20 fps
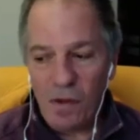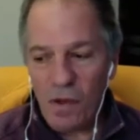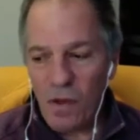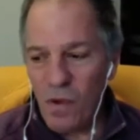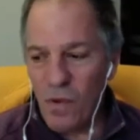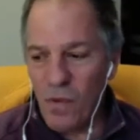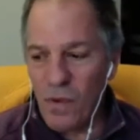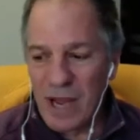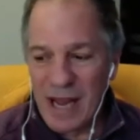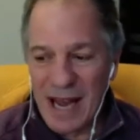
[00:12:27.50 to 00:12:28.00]

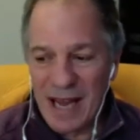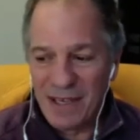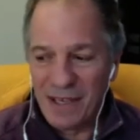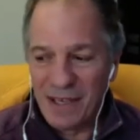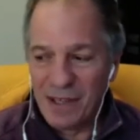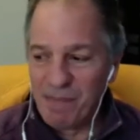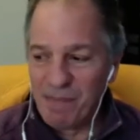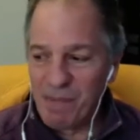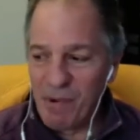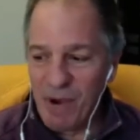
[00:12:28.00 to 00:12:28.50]
we got to
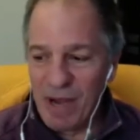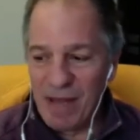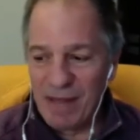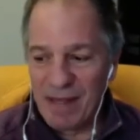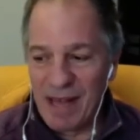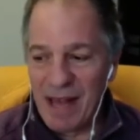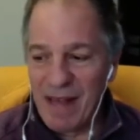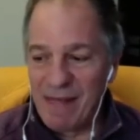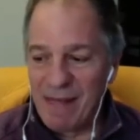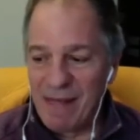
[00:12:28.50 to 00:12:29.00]
the point
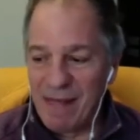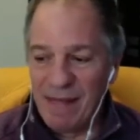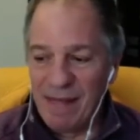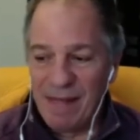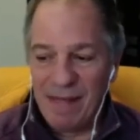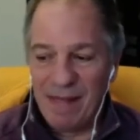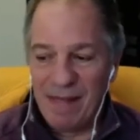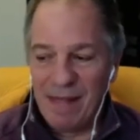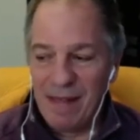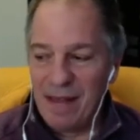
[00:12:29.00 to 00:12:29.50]
that,
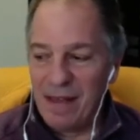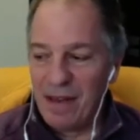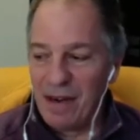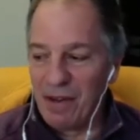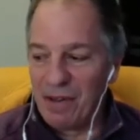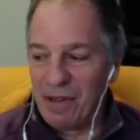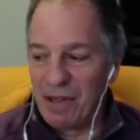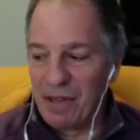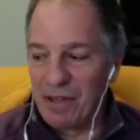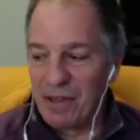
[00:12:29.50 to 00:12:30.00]

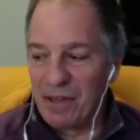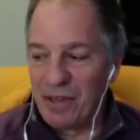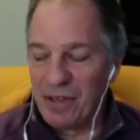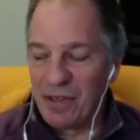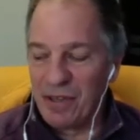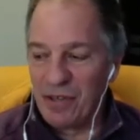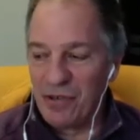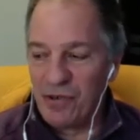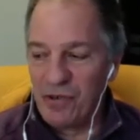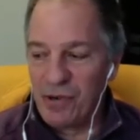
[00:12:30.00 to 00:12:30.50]
the
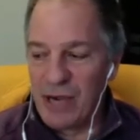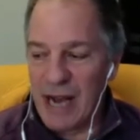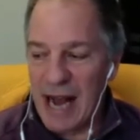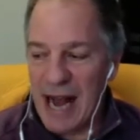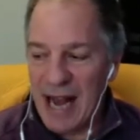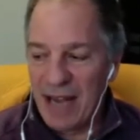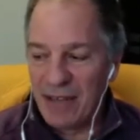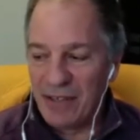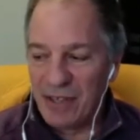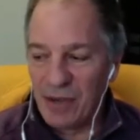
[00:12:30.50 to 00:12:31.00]
2
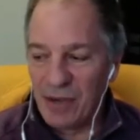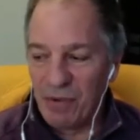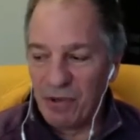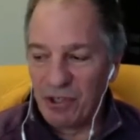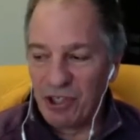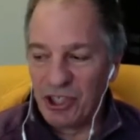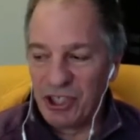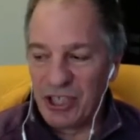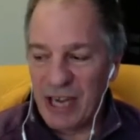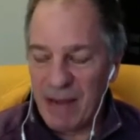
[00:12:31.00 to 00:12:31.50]
guys that were
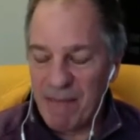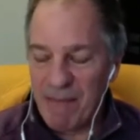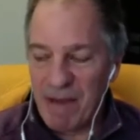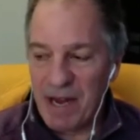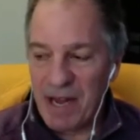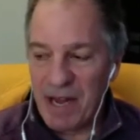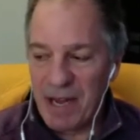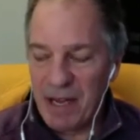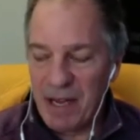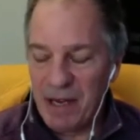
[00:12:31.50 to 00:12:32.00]
shaping
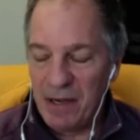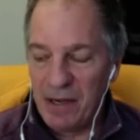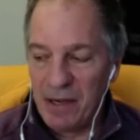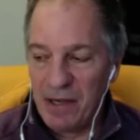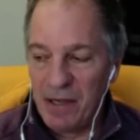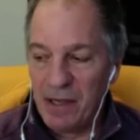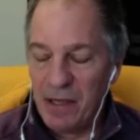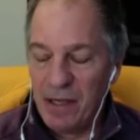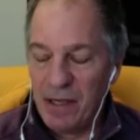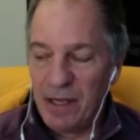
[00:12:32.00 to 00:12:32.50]
it,
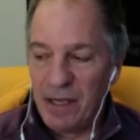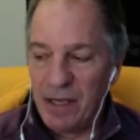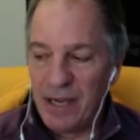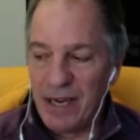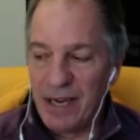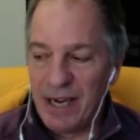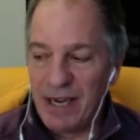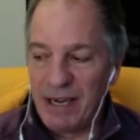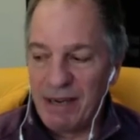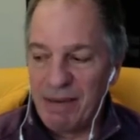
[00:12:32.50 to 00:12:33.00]

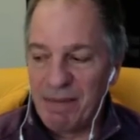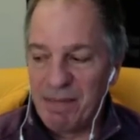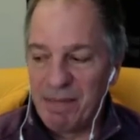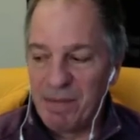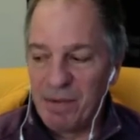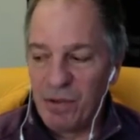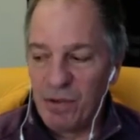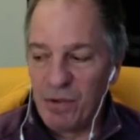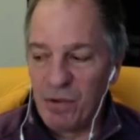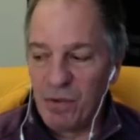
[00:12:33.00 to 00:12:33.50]

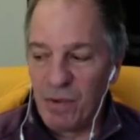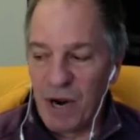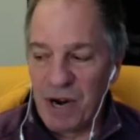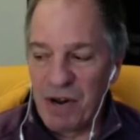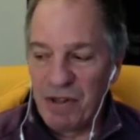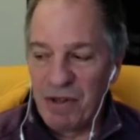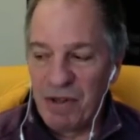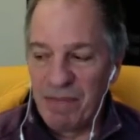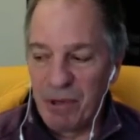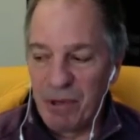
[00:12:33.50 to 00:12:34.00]

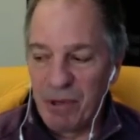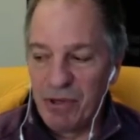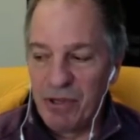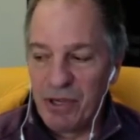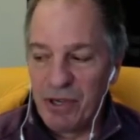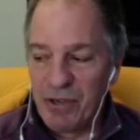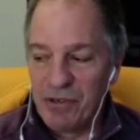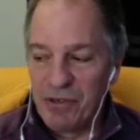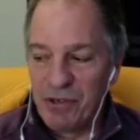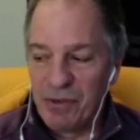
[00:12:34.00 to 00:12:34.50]
running the
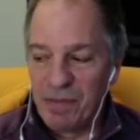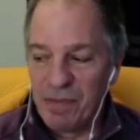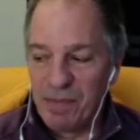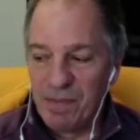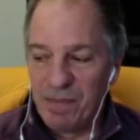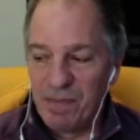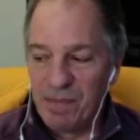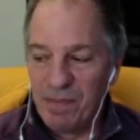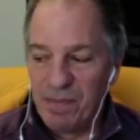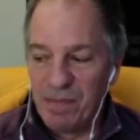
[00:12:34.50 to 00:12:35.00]
bulldozer,
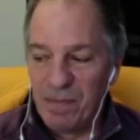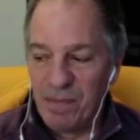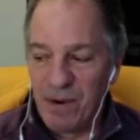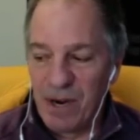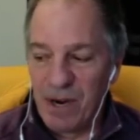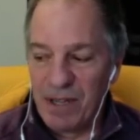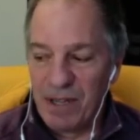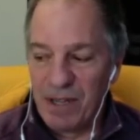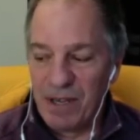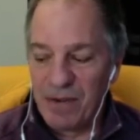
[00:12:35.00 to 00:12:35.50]

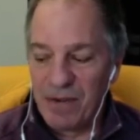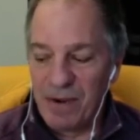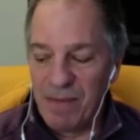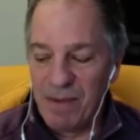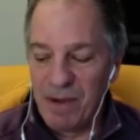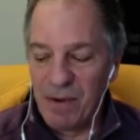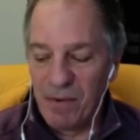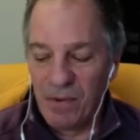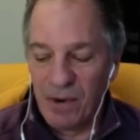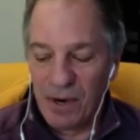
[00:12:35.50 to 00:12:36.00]
running the
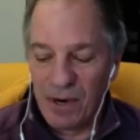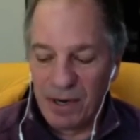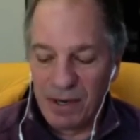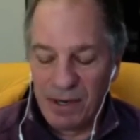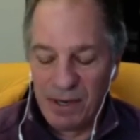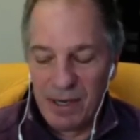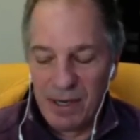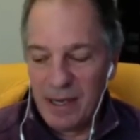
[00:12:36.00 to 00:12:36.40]
equipment were,